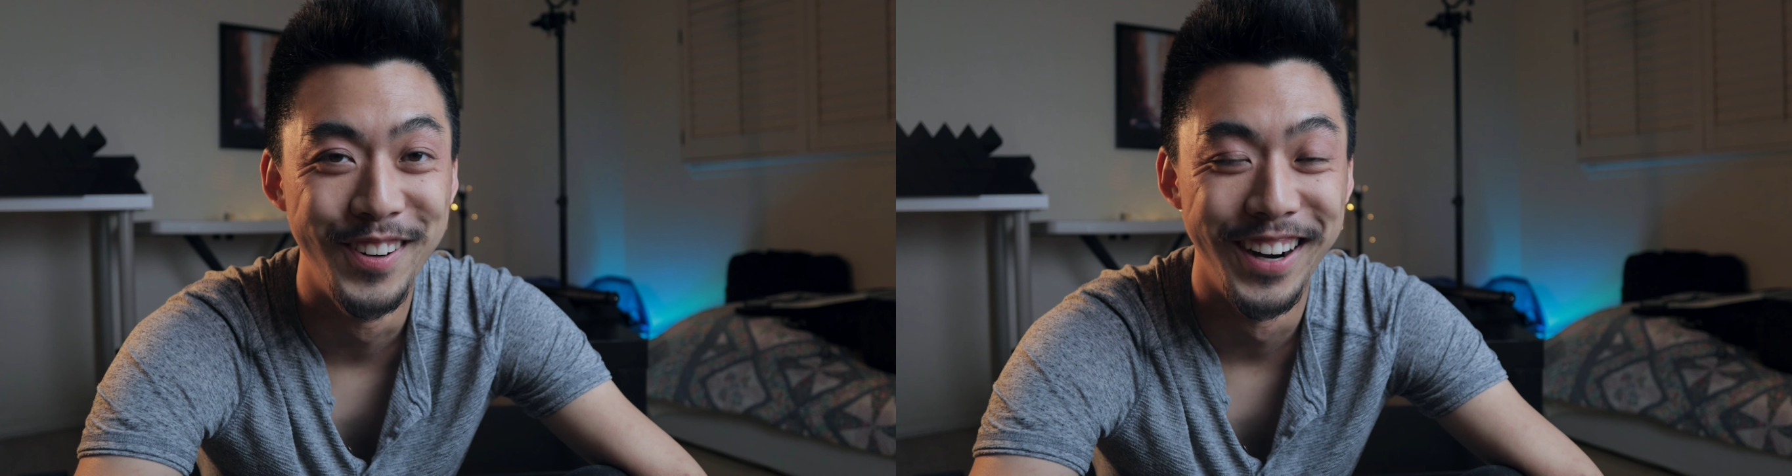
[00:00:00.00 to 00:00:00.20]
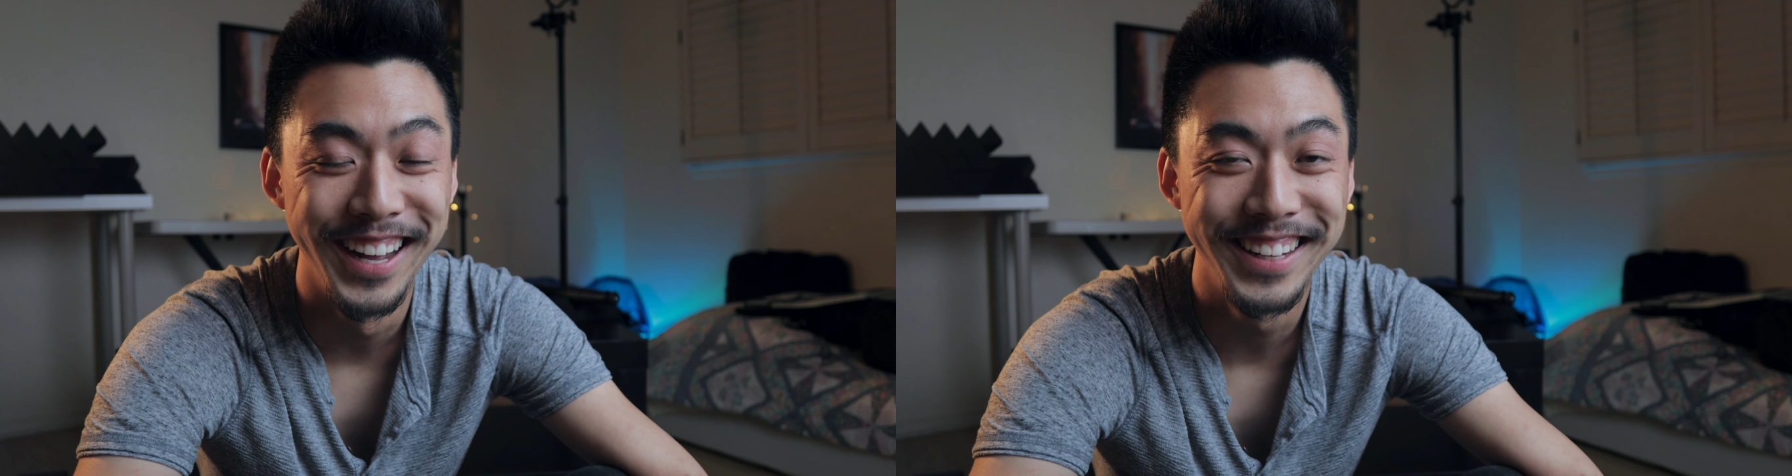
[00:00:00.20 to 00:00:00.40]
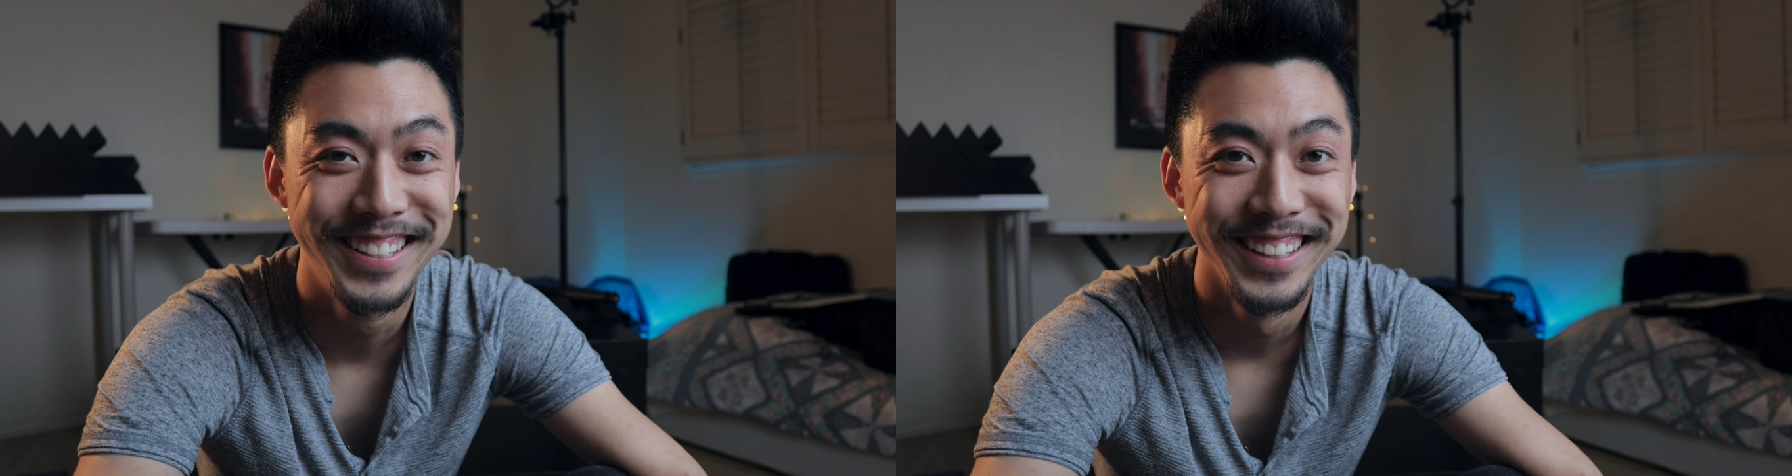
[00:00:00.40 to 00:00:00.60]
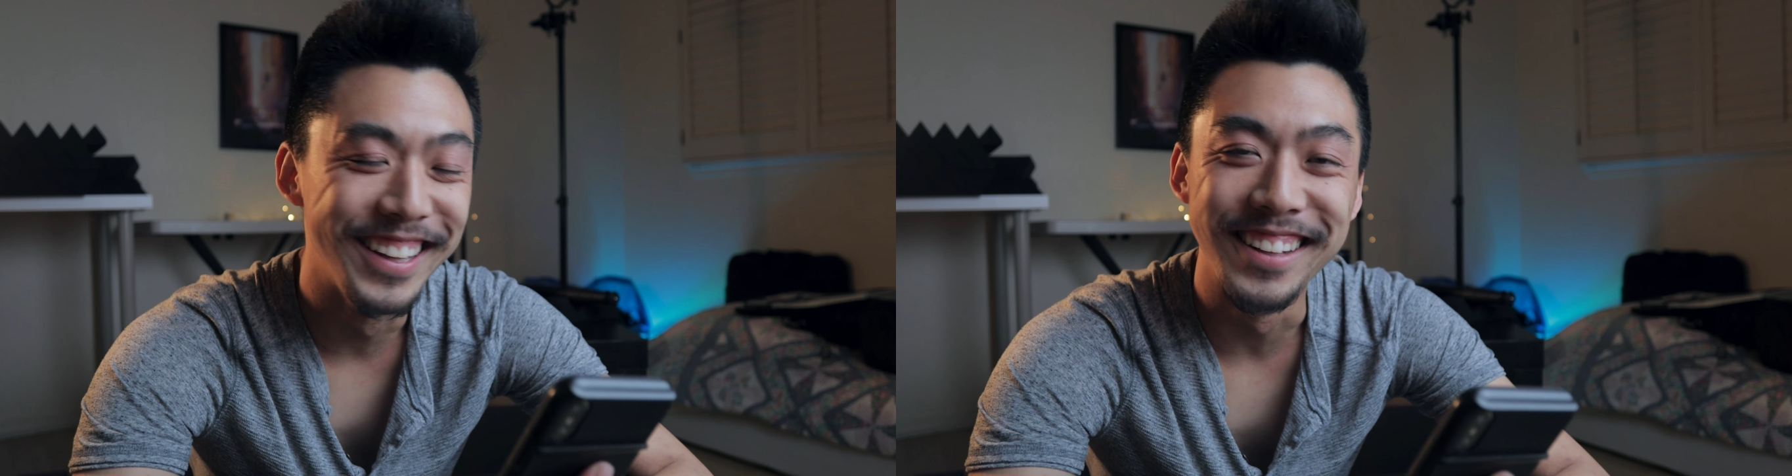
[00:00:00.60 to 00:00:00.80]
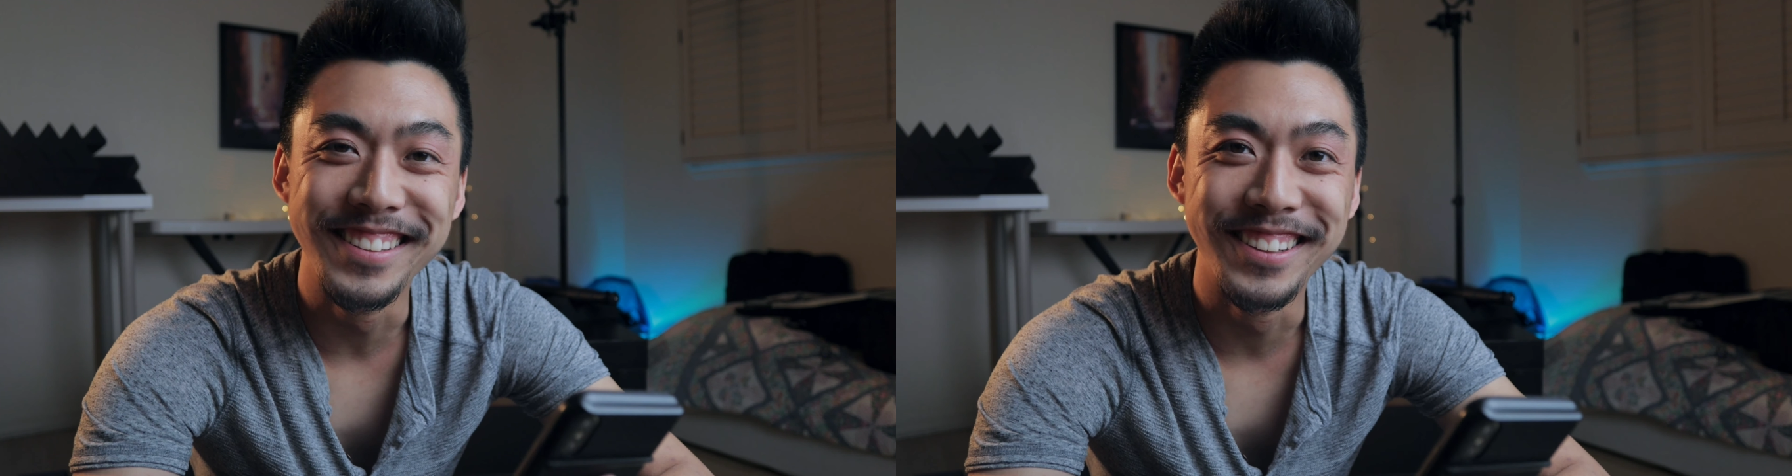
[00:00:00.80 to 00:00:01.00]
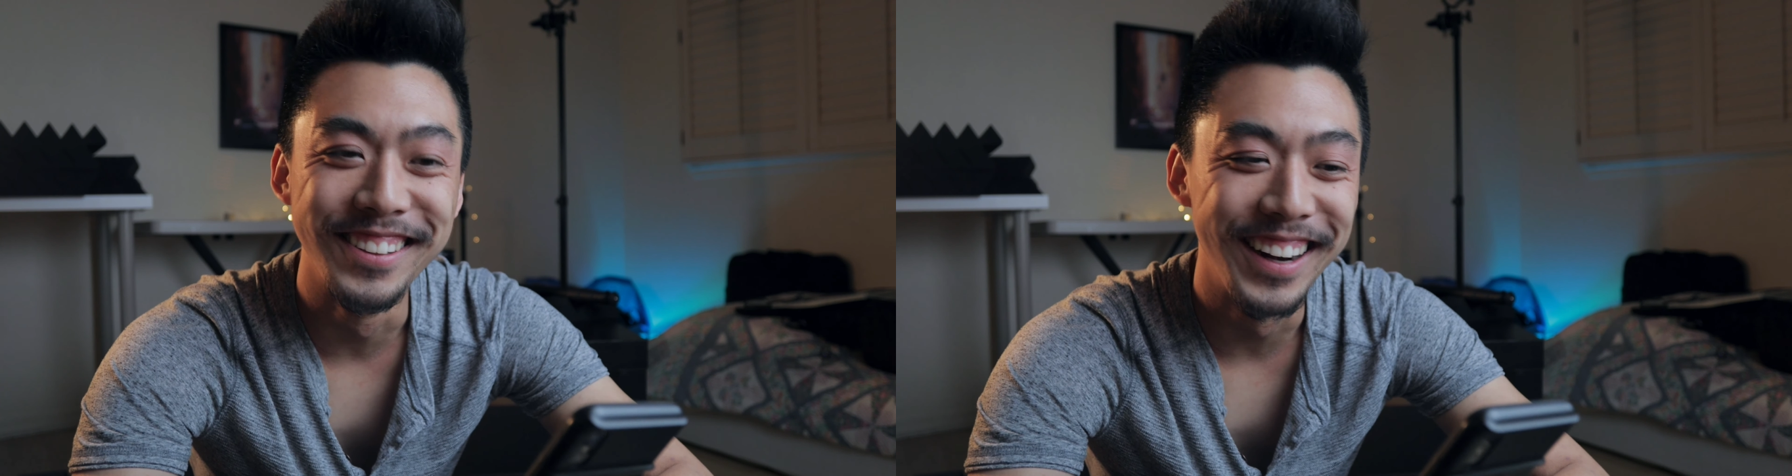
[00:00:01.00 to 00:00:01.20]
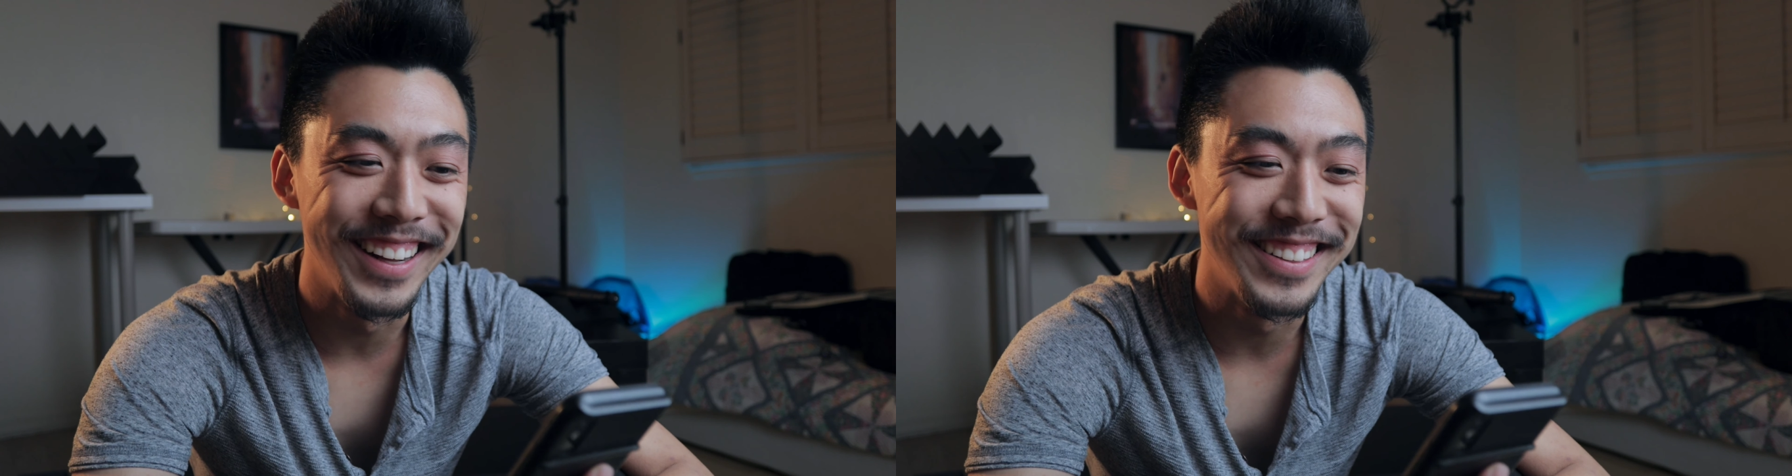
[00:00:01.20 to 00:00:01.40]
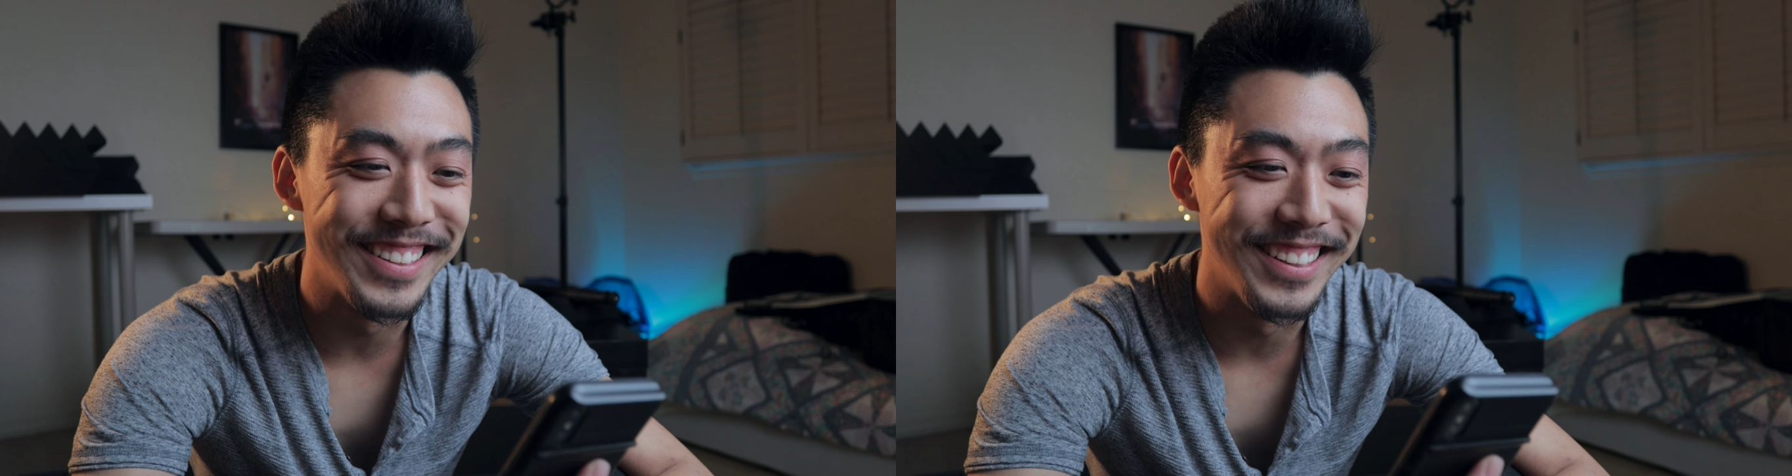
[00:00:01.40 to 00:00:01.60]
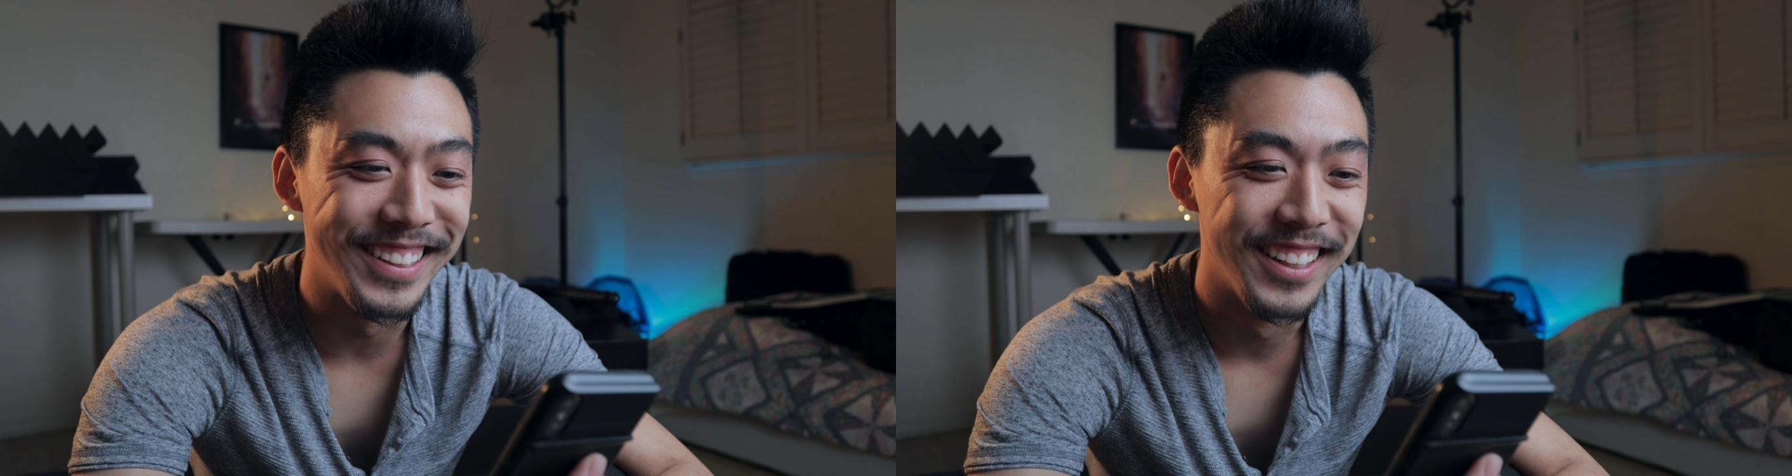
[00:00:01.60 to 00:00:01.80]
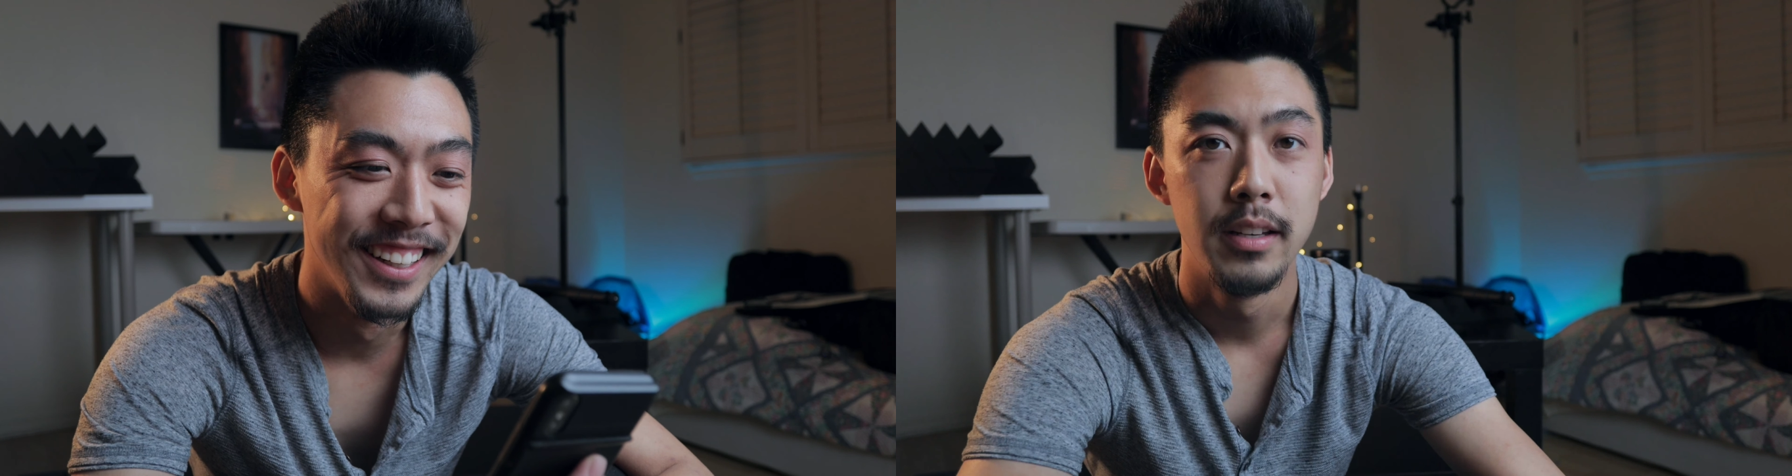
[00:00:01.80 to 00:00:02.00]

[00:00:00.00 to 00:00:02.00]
What? That's crazy.